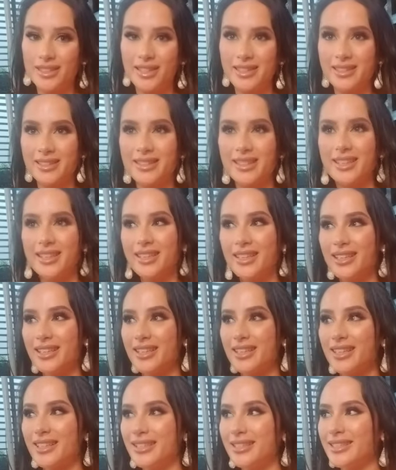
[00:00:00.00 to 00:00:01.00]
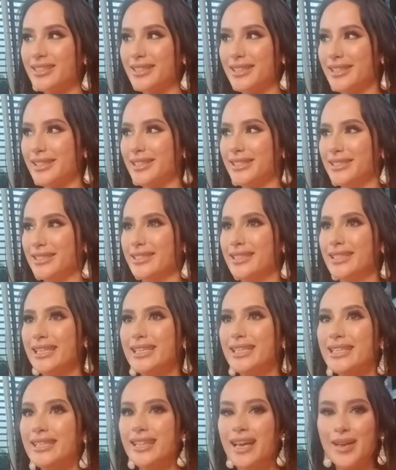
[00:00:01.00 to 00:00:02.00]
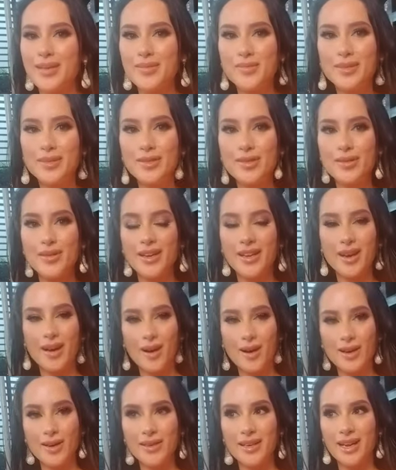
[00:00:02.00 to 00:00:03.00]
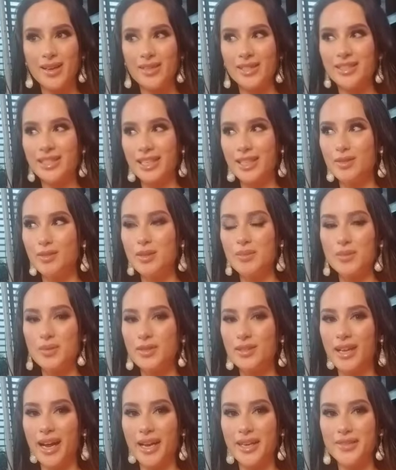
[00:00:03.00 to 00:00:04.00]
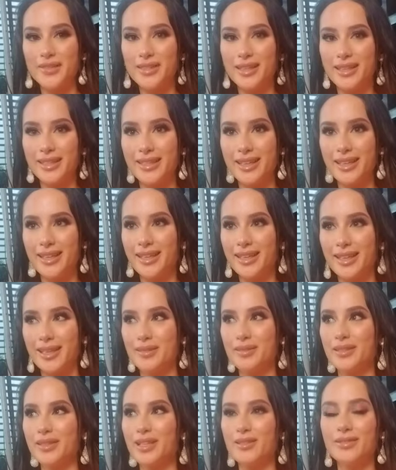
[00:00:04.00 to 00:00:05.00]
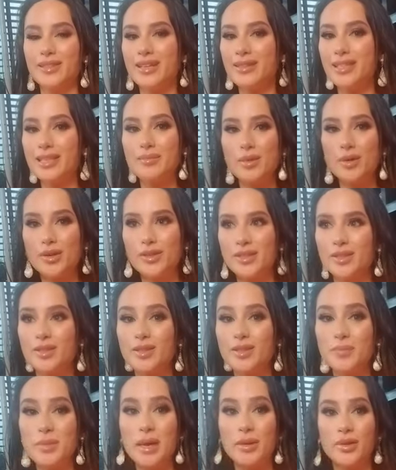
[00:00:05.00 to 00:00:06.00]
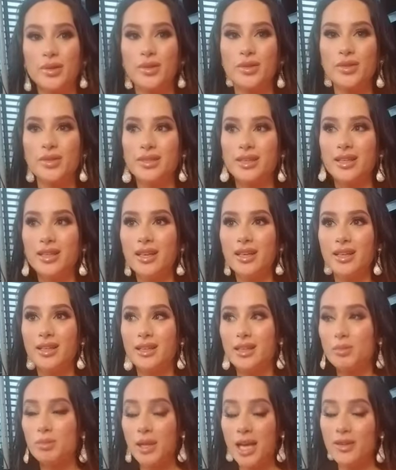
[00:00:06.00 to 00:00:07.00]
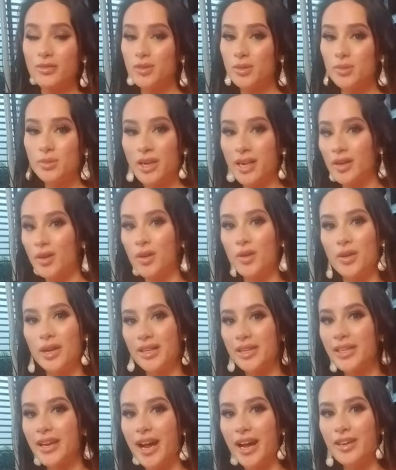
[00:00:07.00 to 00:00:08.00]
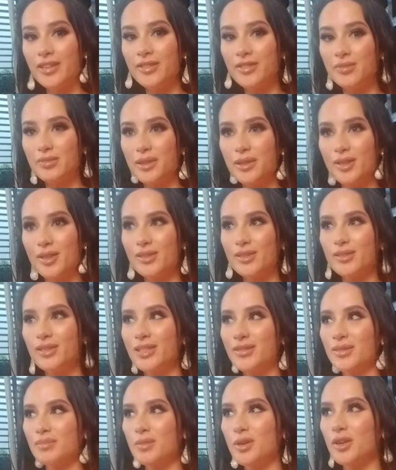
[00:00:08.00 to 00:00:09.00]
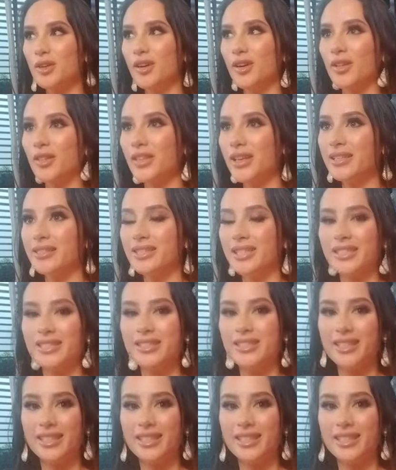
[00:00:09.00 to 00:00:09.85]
And seeing them and who they are and how they change people's lives, I would love nothing more than to be able to use the platform that I already have, but also give it more authenticity.